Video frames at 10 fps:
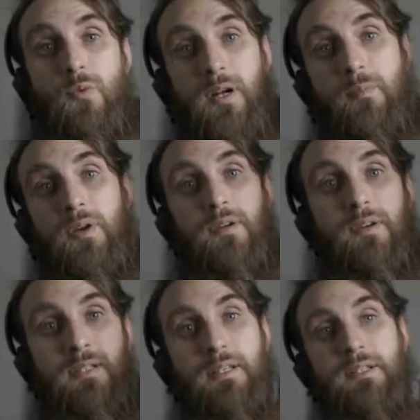want a brother or
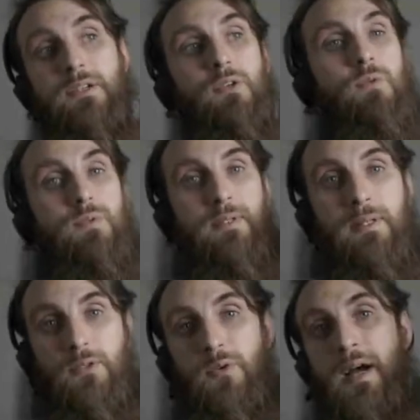sister who's,
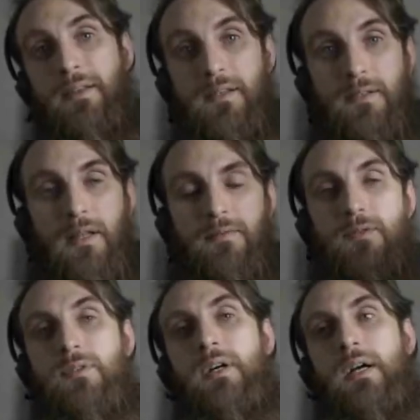at this
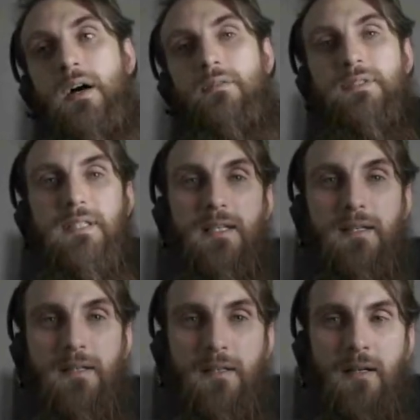level of
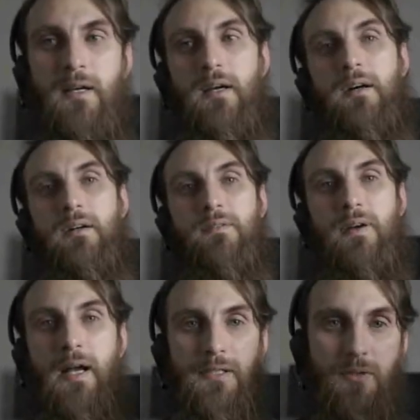dean of
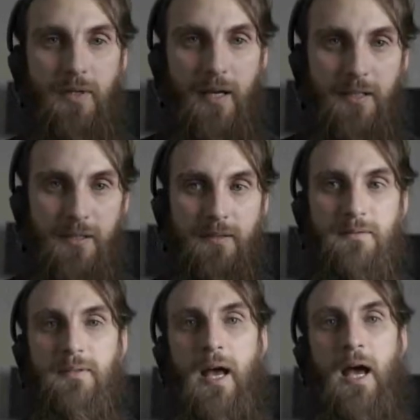
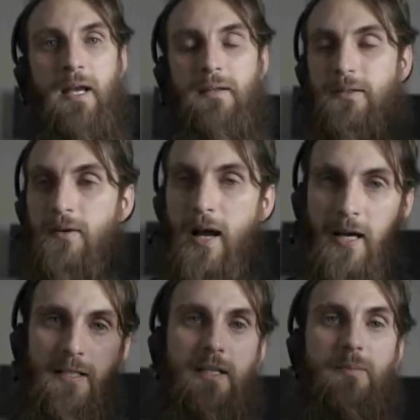education,
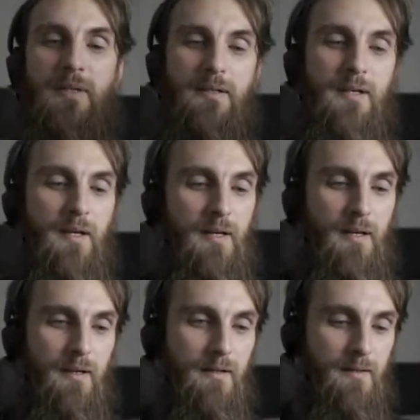academic
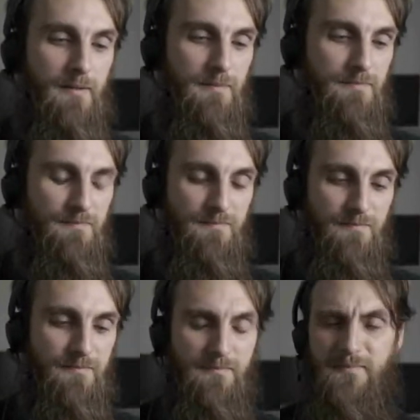um,
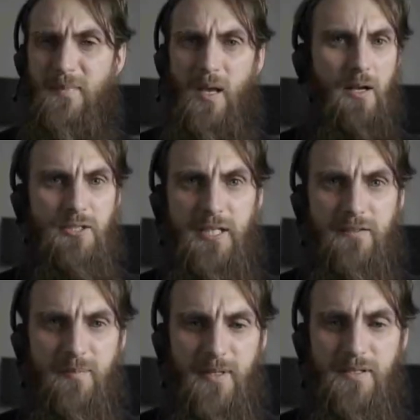
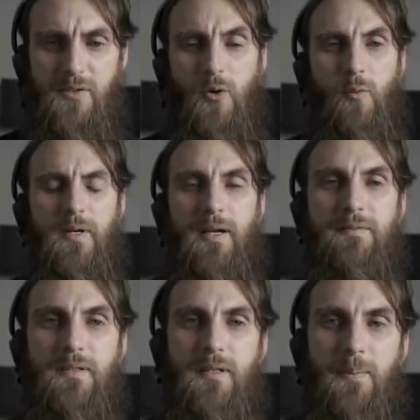achievements or
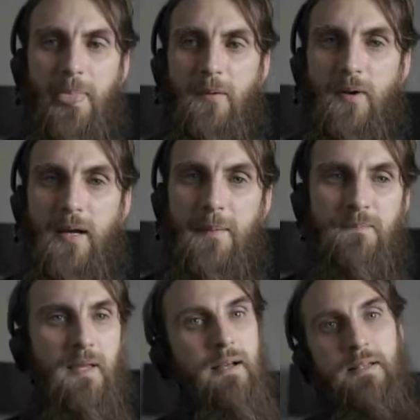whatever, right?
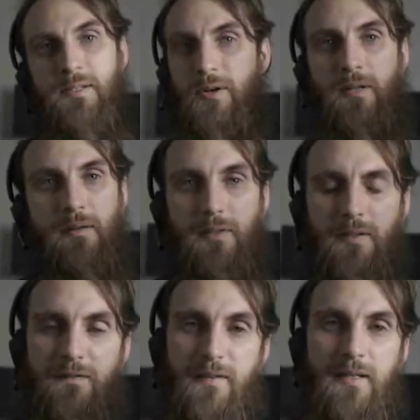Certain level
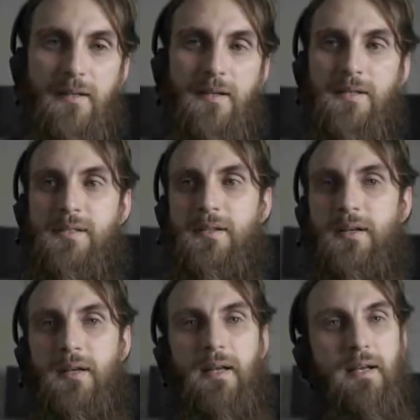of fitness,
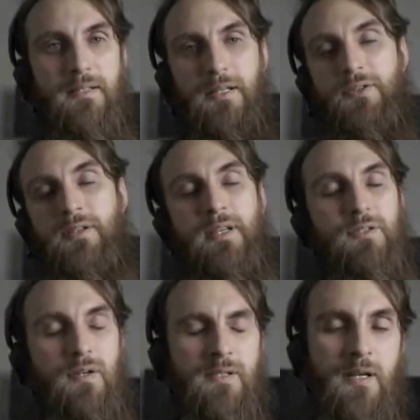etc.,
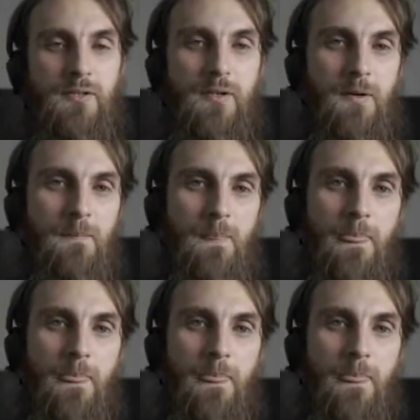etc., etc.